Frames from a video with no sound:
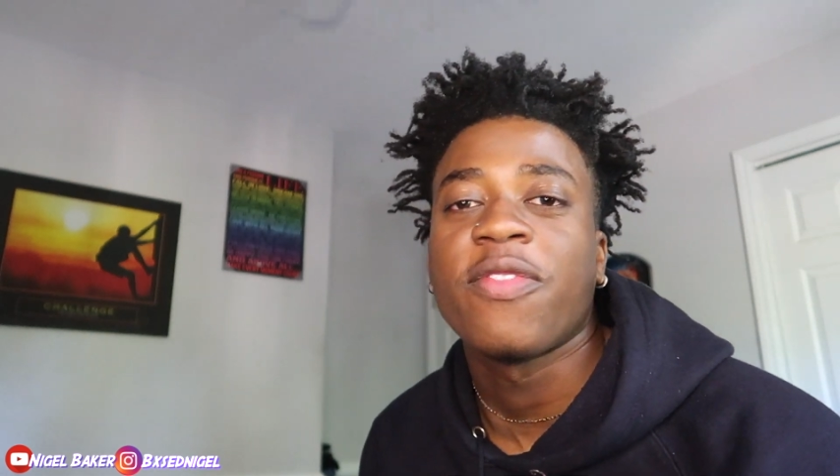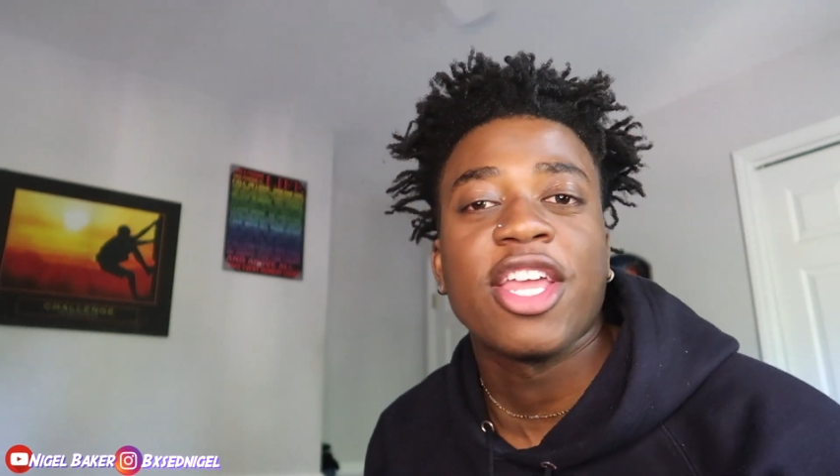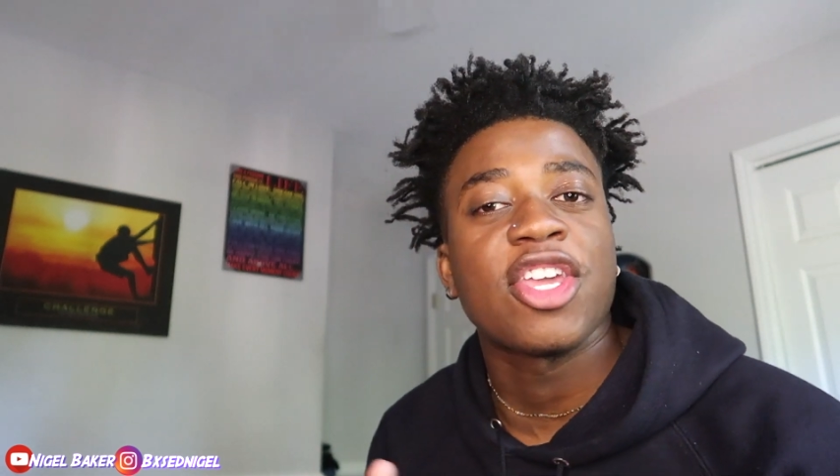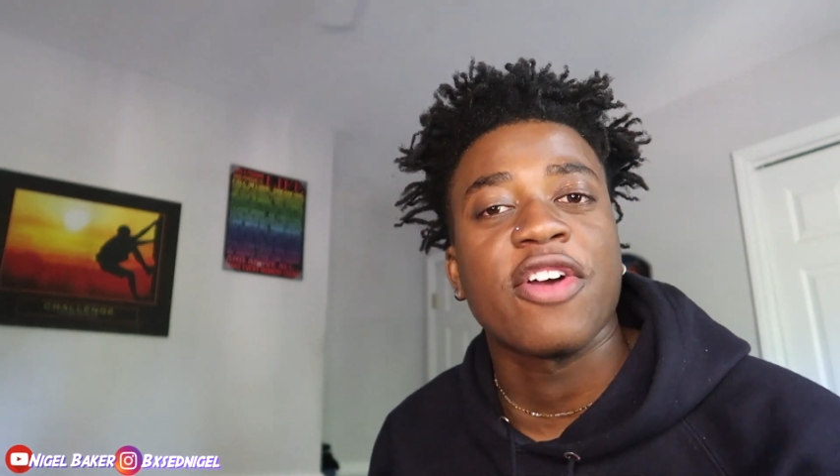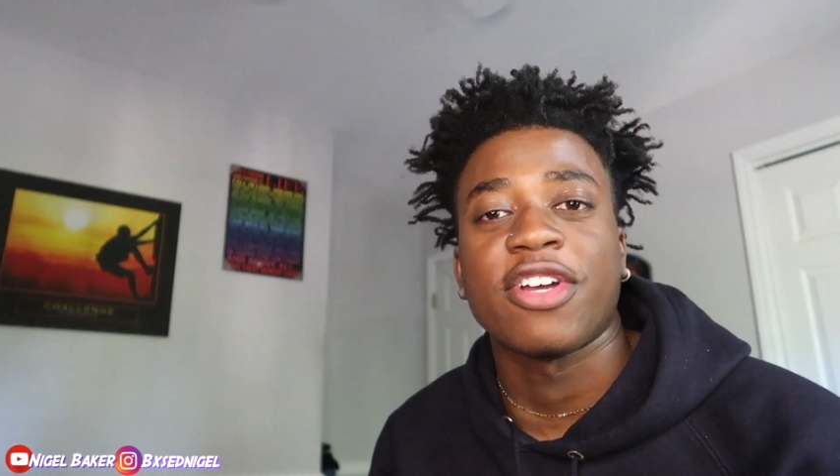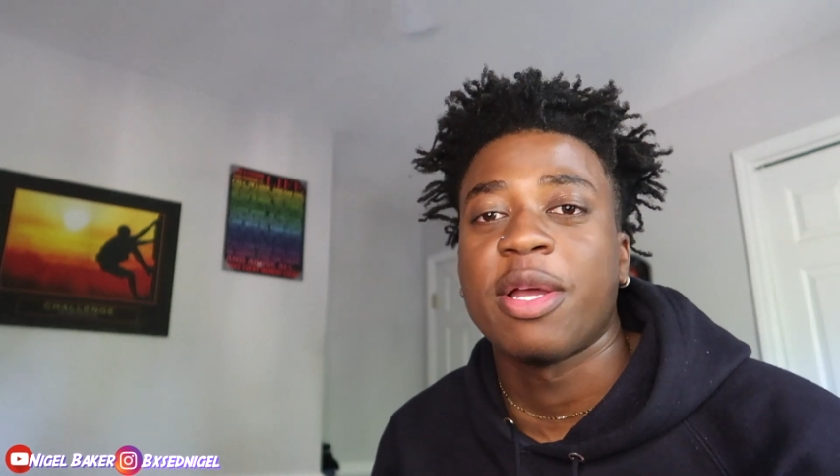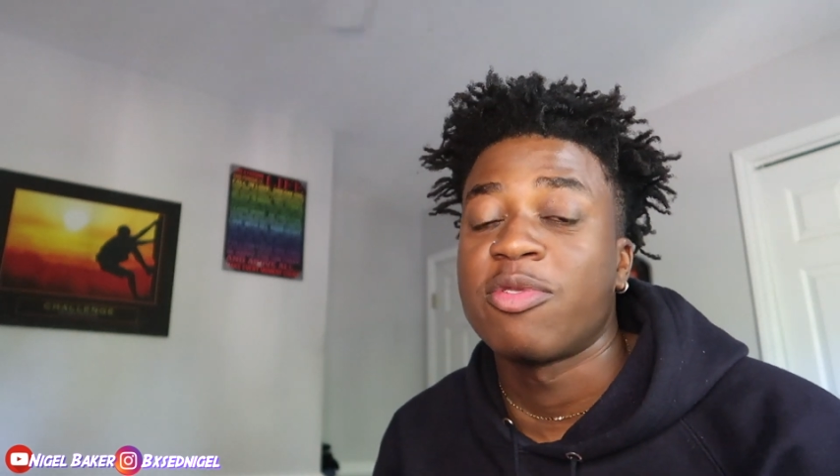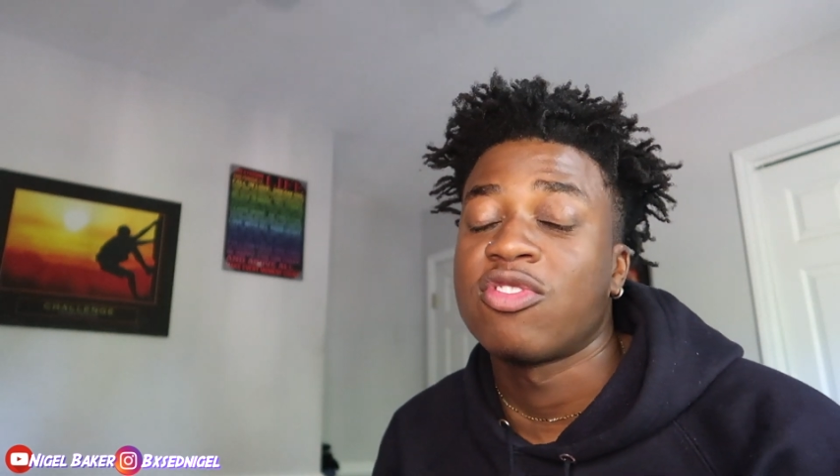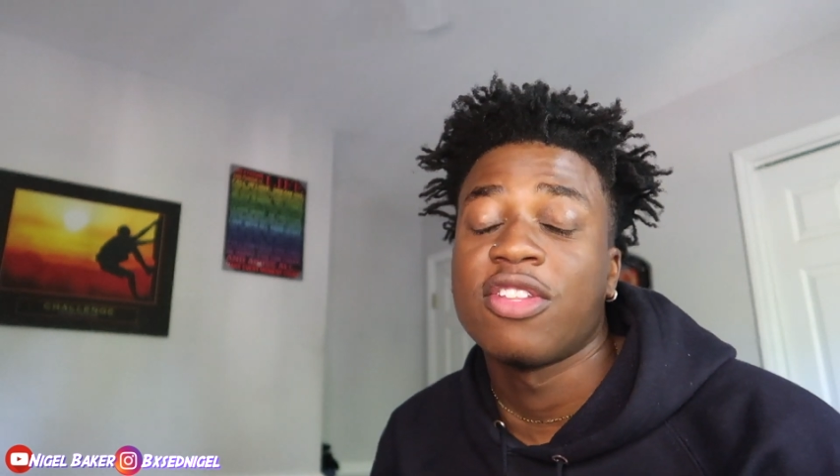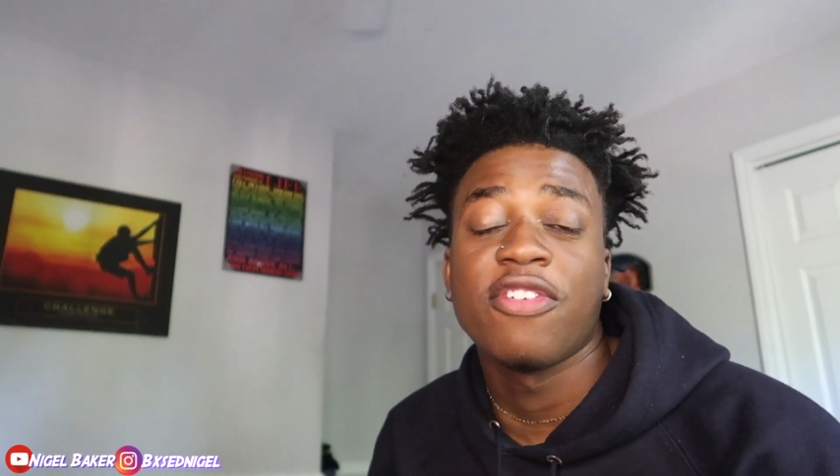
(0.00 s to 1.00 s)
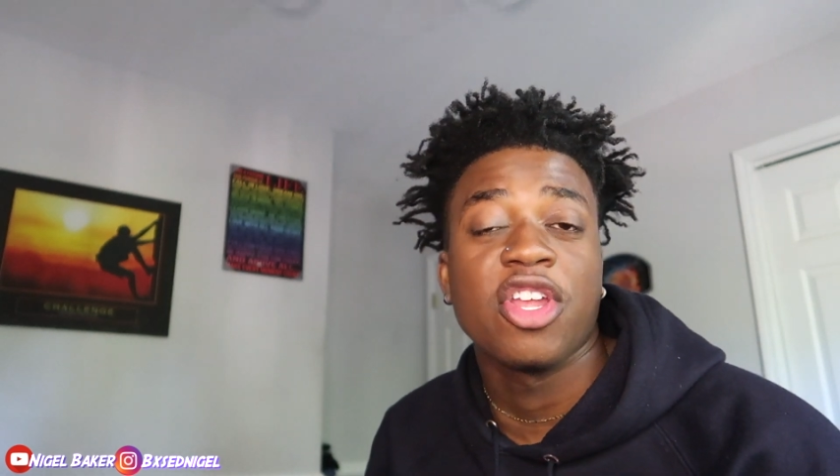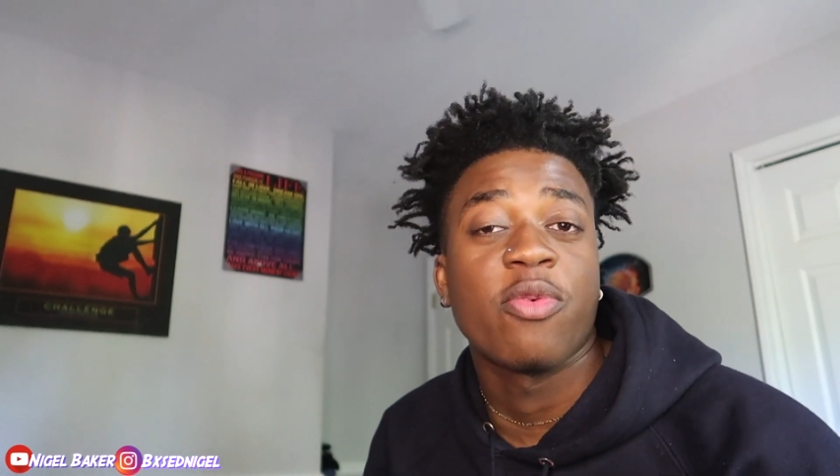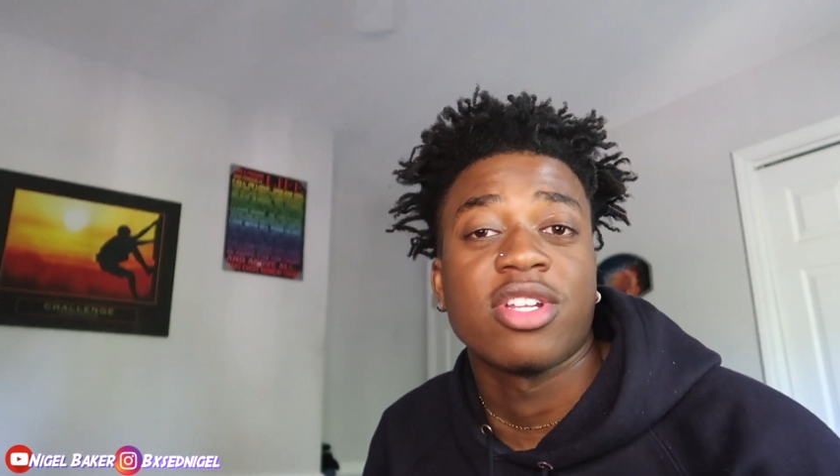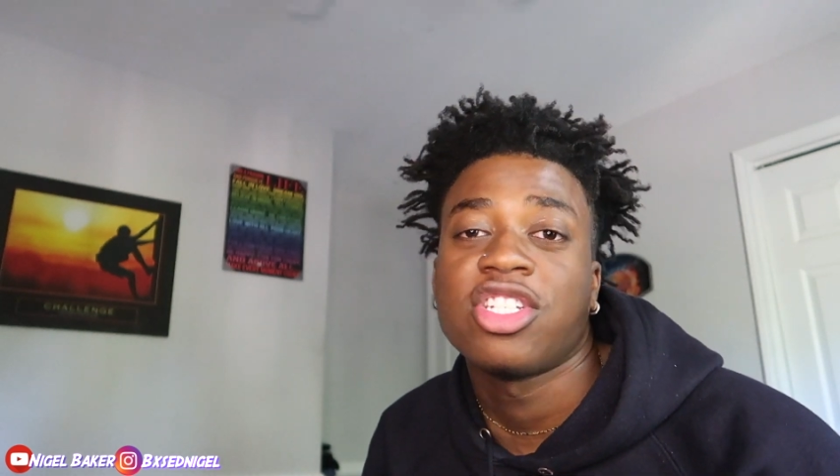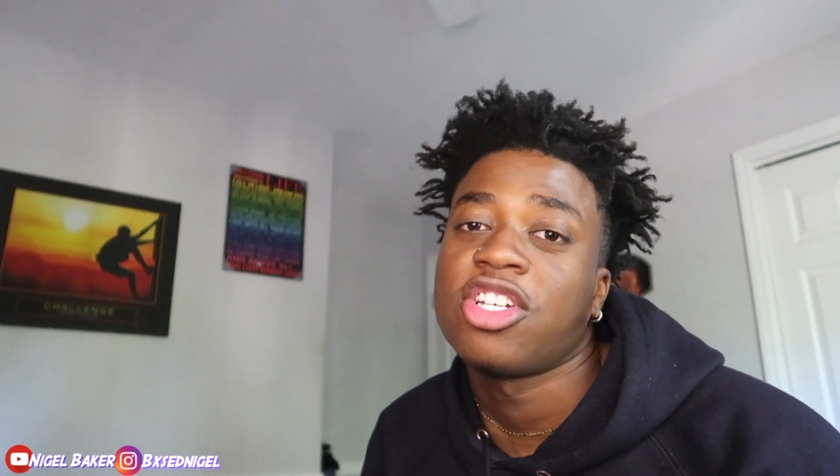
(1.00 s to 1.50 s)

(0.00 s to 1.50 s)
Thank y'all for coming to the video on this